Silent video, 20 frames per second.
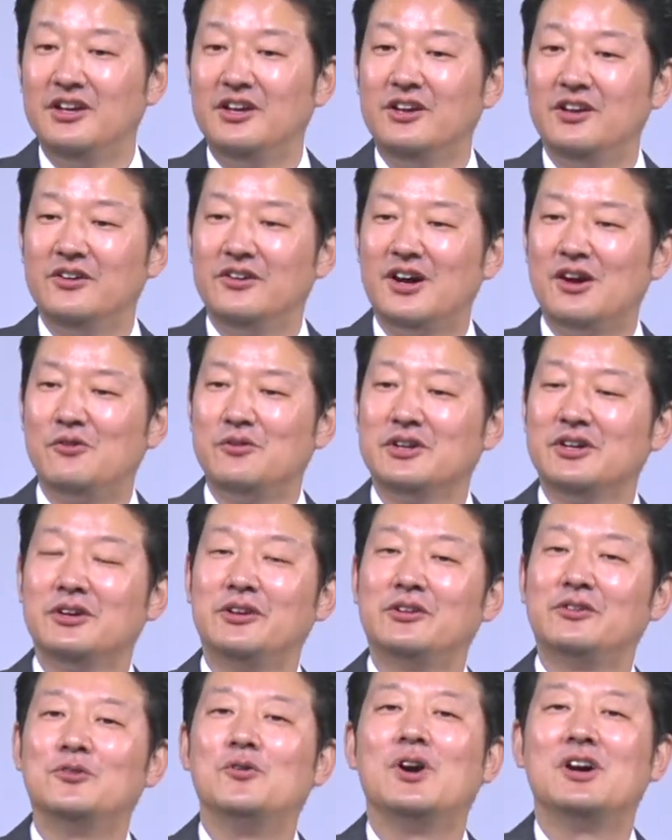I want to
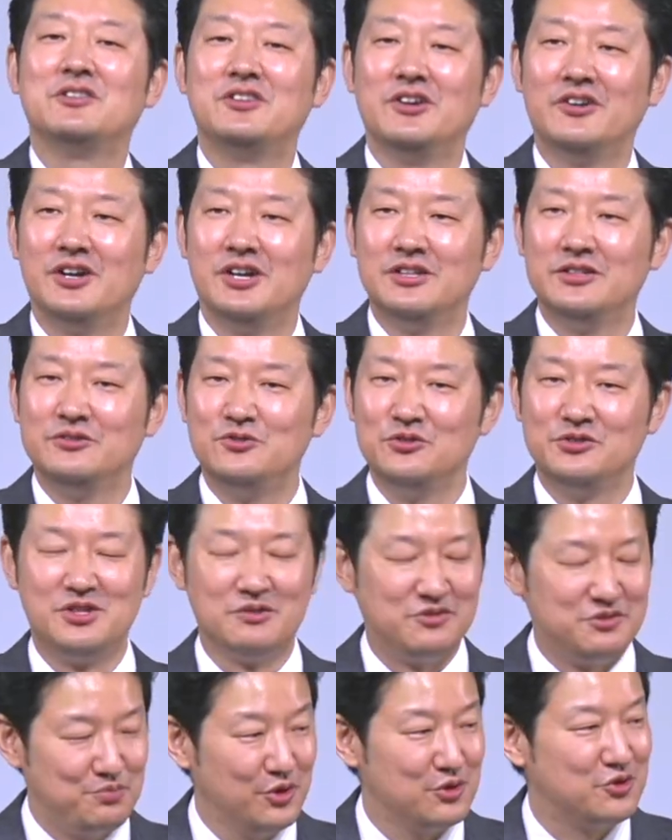go out there and do some
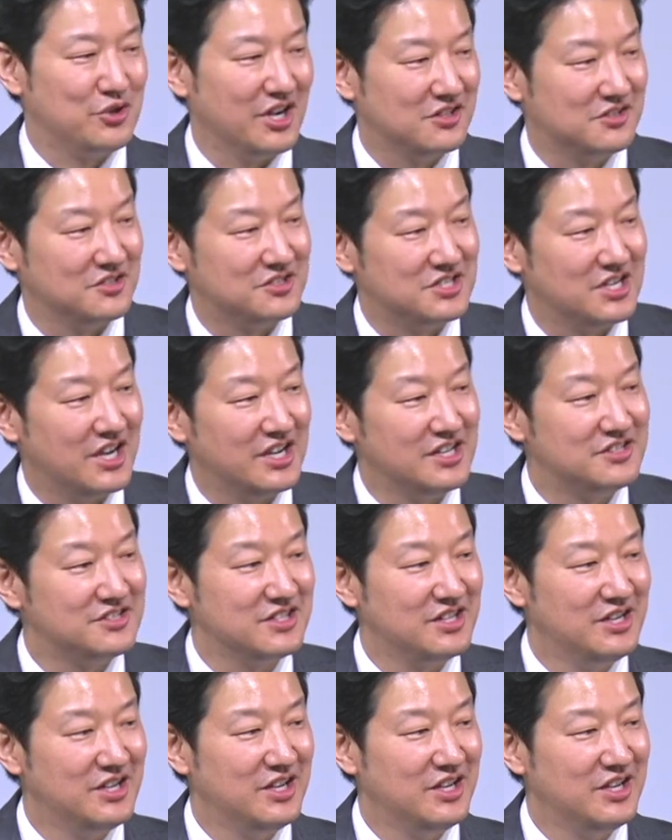spiritual exercise.